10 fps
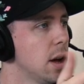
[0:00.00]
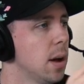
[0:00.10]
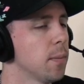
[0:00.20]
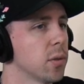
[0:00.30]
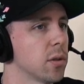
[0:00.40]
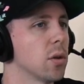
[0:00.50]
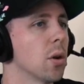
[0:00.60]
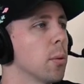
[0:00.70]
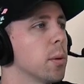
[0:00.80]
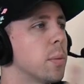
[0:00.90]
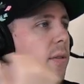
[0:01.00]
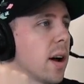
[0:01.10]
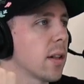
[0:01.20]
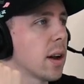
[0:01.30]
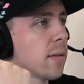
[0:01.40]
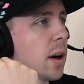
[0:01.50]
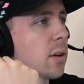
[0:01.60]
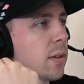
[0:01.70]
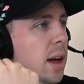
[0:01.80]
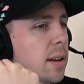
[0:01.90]
Yeah. So you were able to provide a lot of
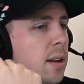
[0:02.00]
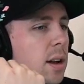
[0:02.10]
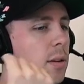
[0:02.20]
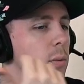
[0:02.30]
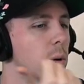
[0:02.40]
value on that side.